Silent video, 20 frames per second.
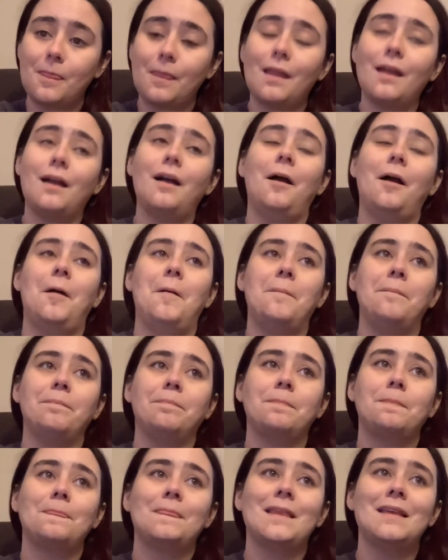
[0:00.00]

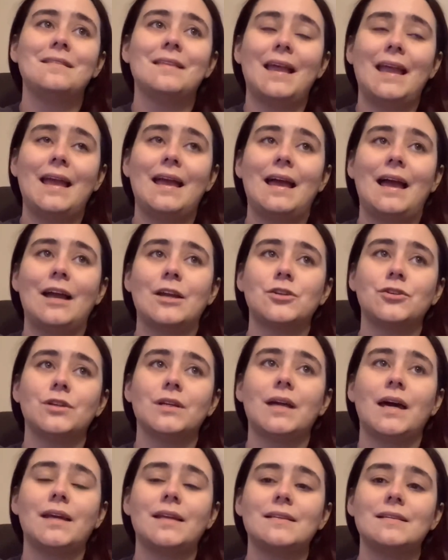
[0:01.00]
Um, his aunt
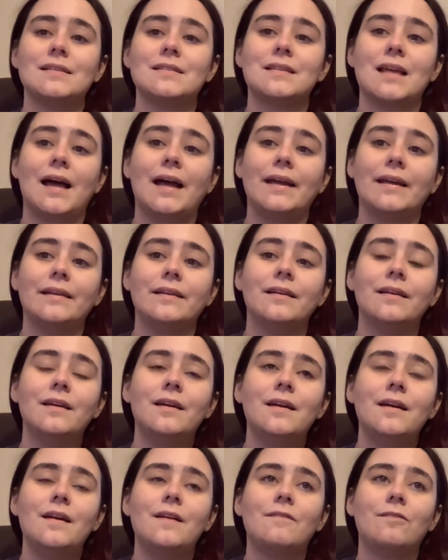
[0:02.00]
actually got us a sign
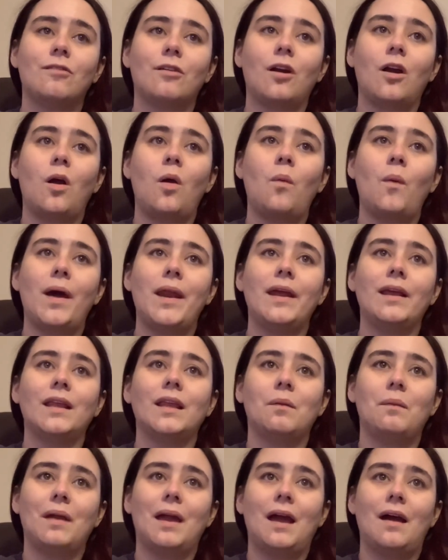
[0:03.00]
for a
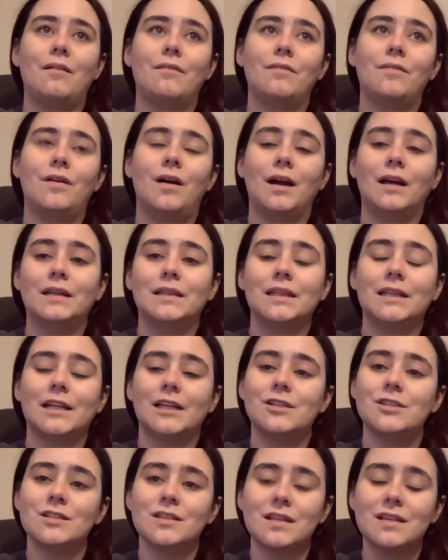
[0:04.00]
wedding that we have hung in the
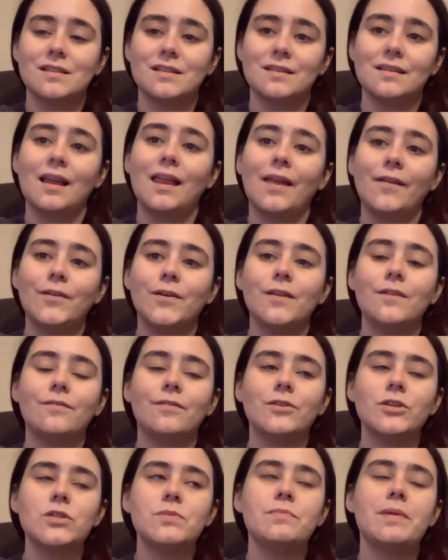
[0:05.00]
kitchen. I said I love you to the
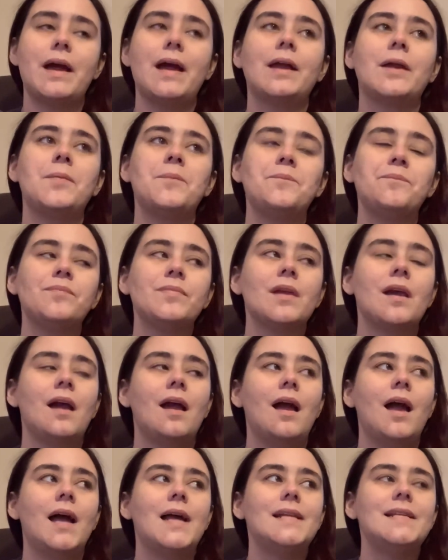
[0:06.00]
fridge and back.
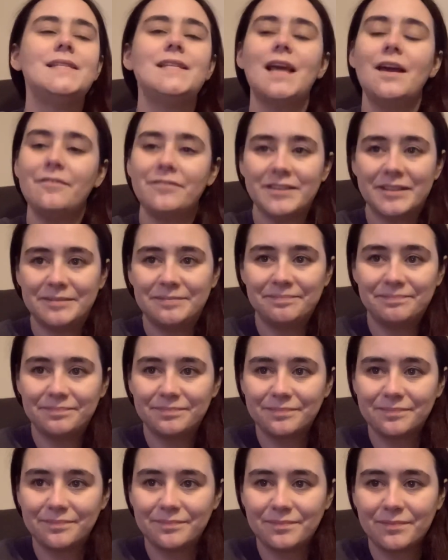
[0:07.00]
Devin,
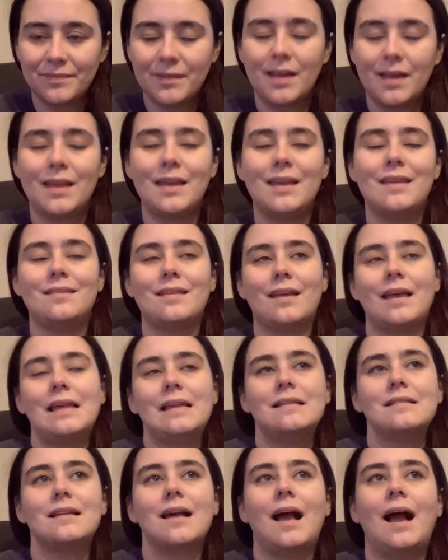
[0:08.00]
he
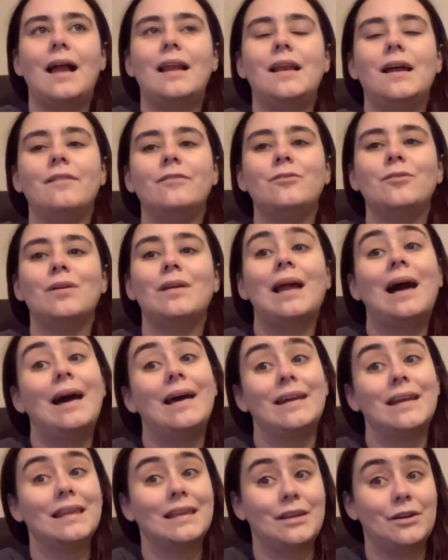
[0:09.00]
says, I love you a
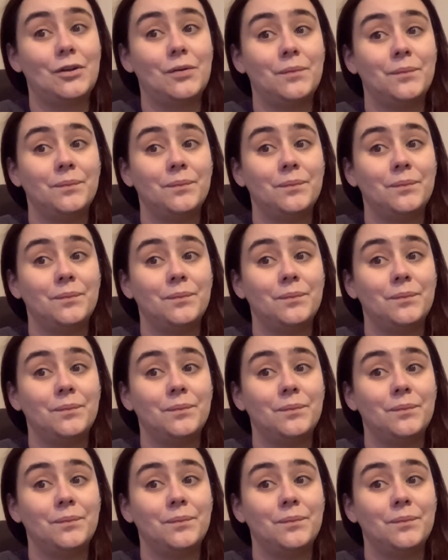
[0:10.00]
lot and a little.